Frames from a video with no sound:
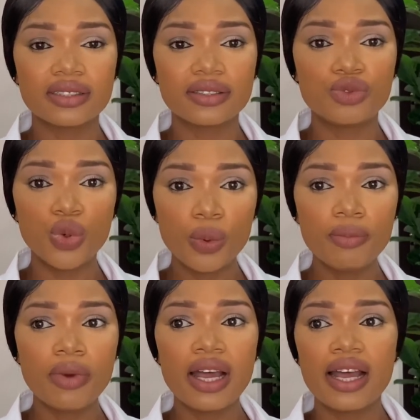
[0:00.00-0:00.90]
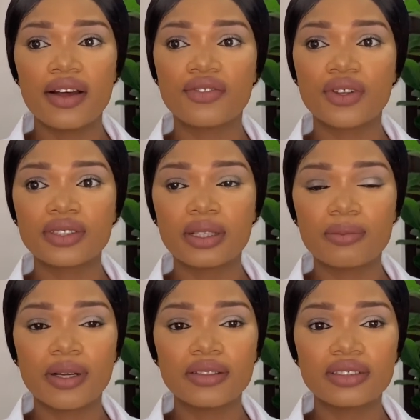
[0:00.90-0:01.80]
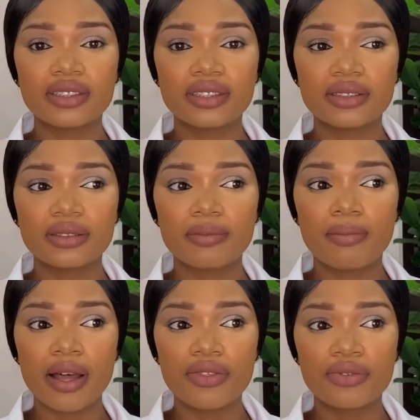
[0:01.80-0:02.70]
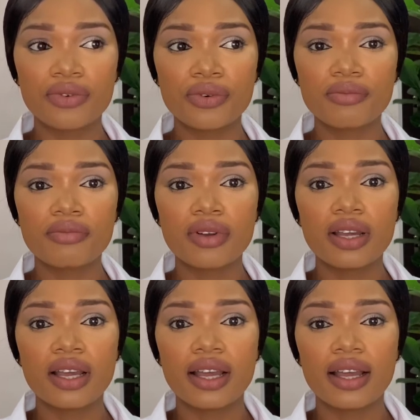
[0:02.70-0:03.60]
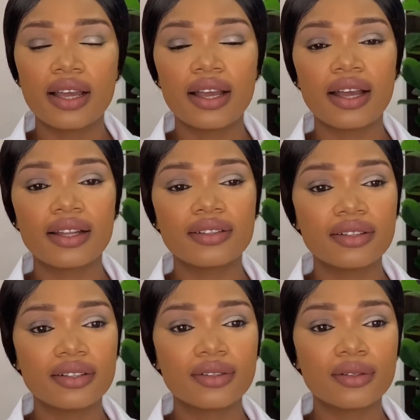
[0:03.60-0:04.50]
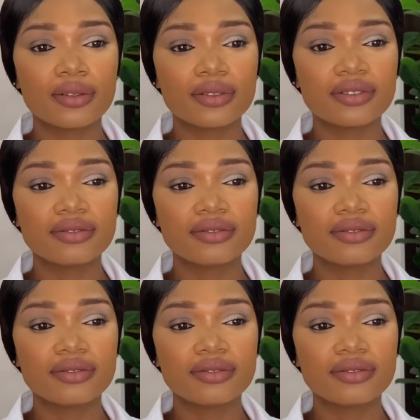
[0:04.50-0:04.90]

room, I've talked about the bathroom and all.